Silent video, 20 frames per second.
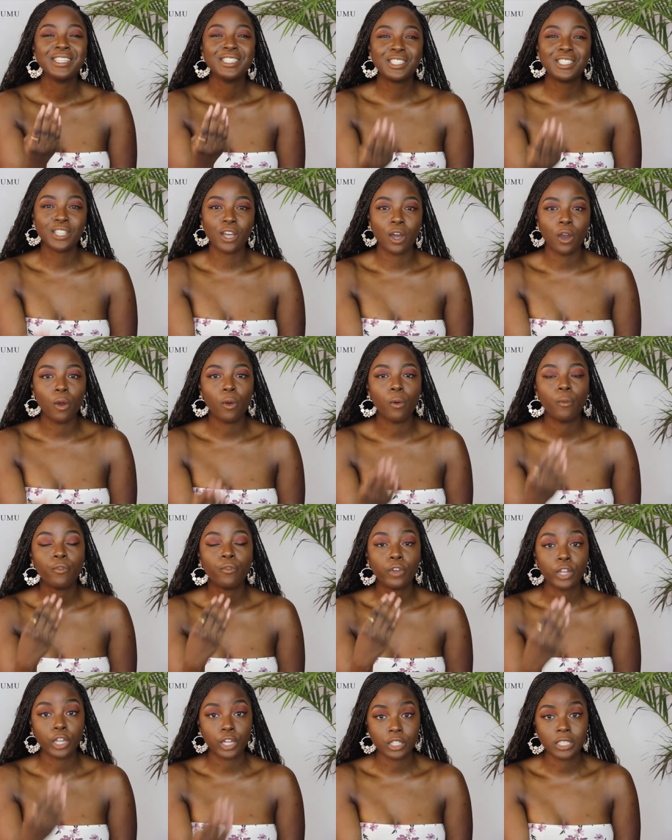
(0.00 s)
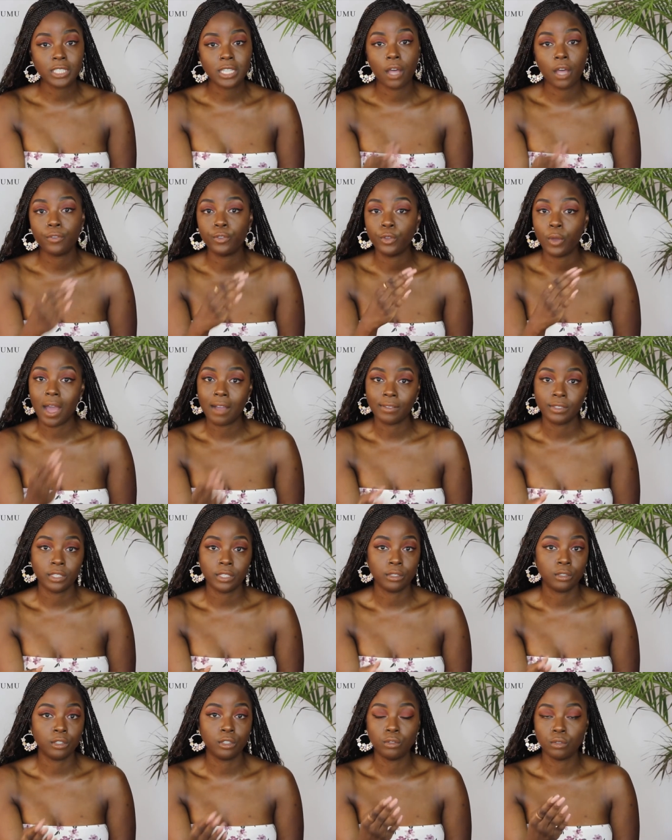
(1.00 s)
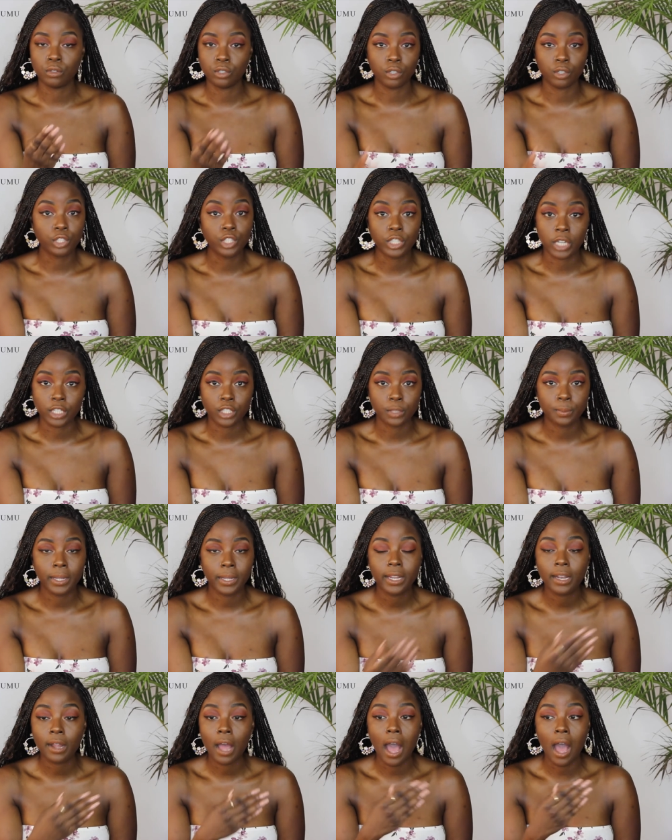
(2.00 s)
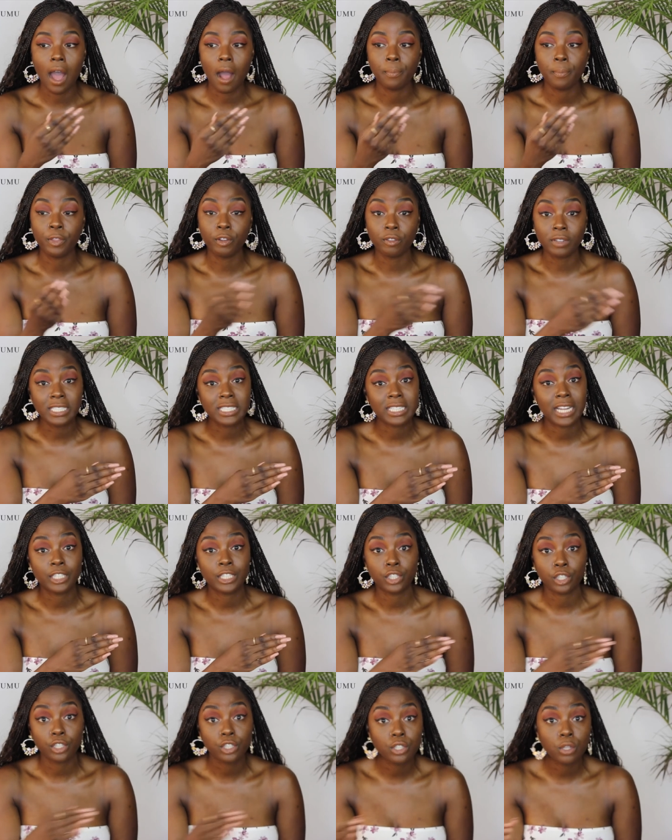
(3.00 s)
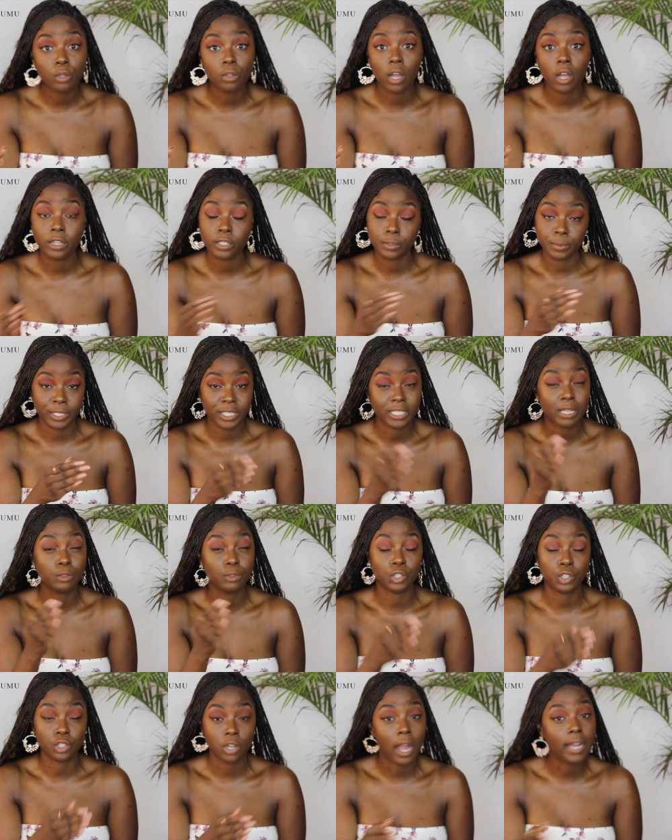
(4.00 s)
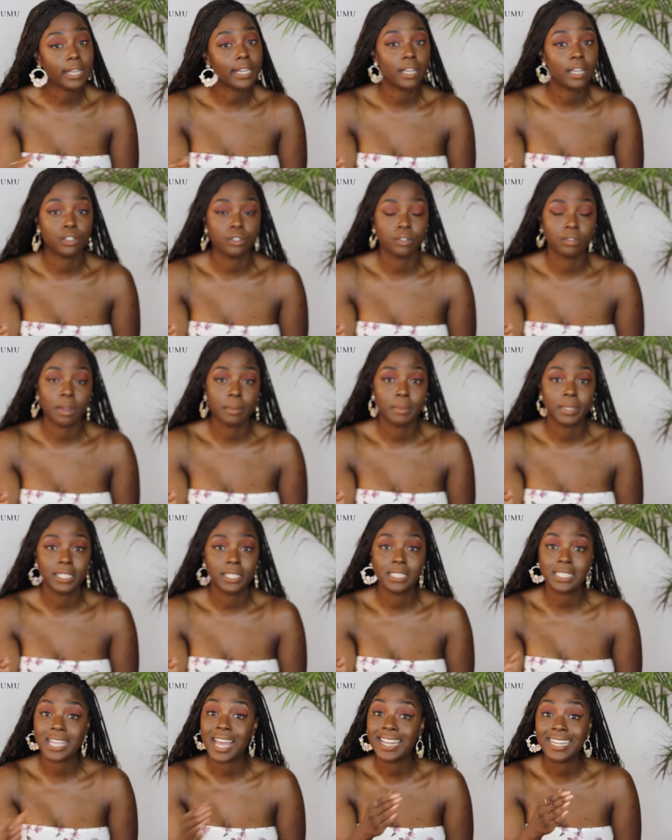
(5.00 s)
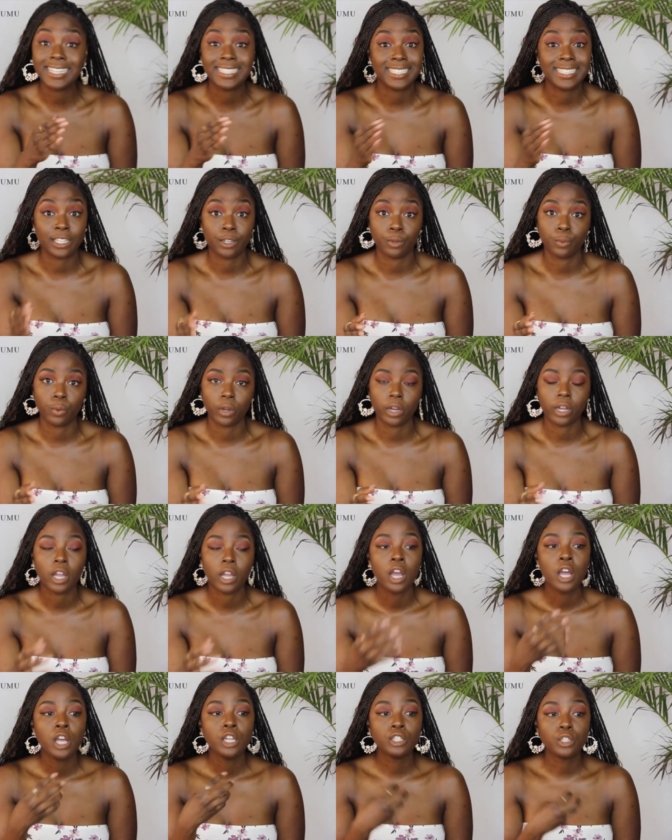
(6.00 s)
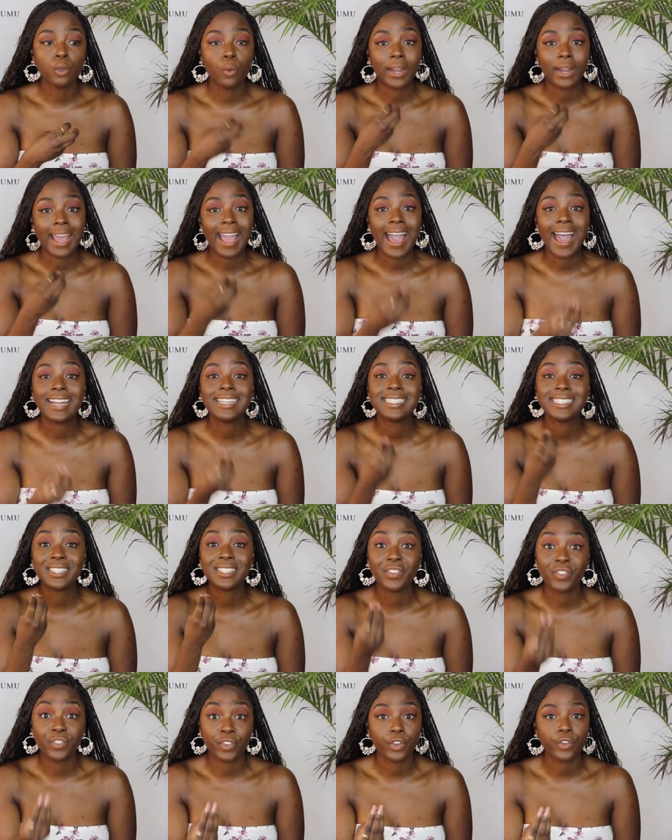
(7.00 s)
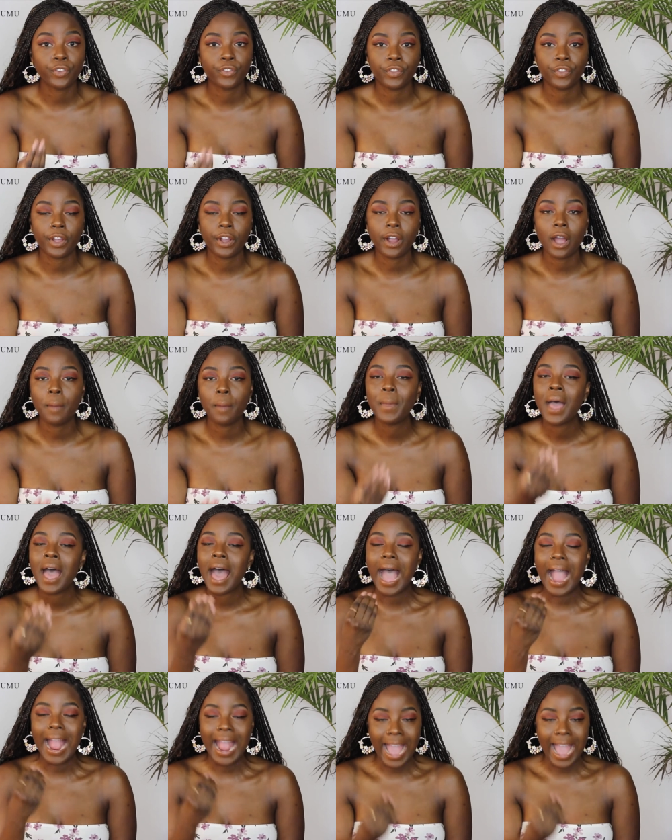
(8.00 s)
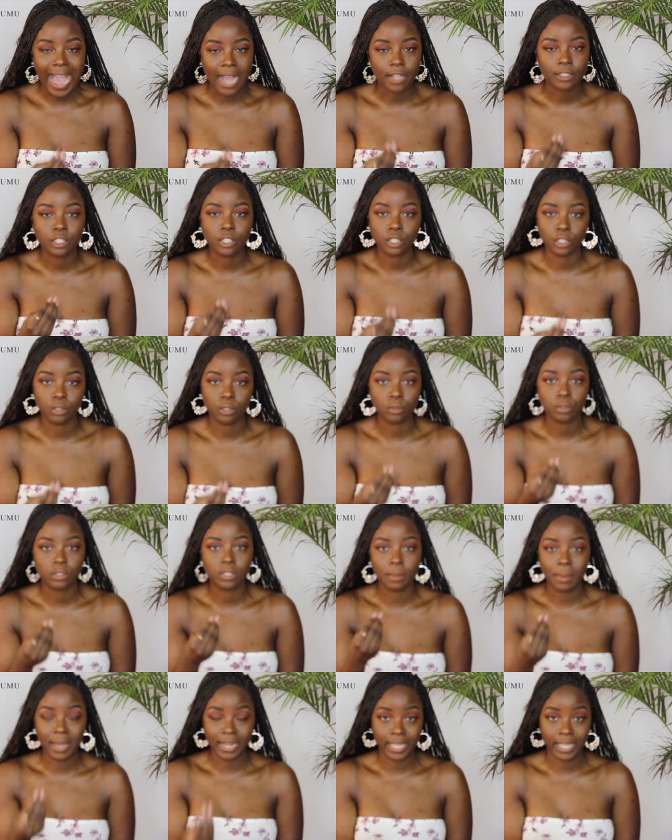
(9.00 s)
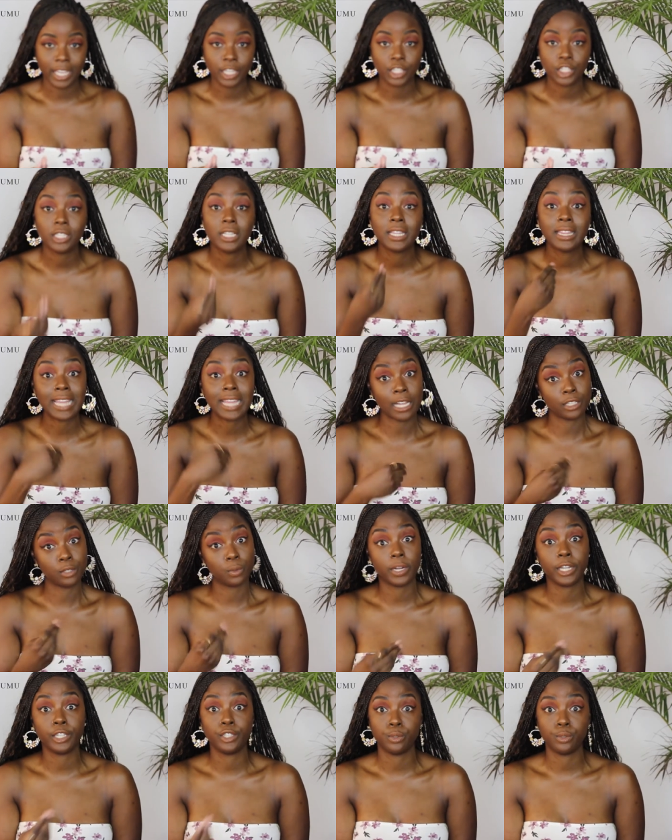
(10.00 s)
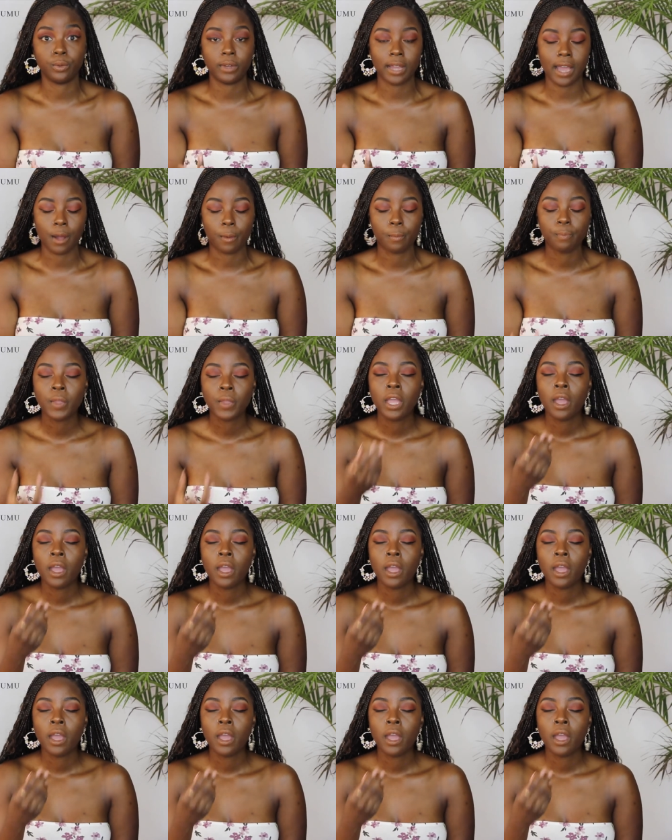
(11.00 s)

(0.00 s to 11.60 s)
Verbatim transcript: So for yourself, you have to use your judgment. Um, the reason I took so long is because I was trying natural remedies and they didn't work. So when I had a severe flare up, I had to use the medication and that's what I do now.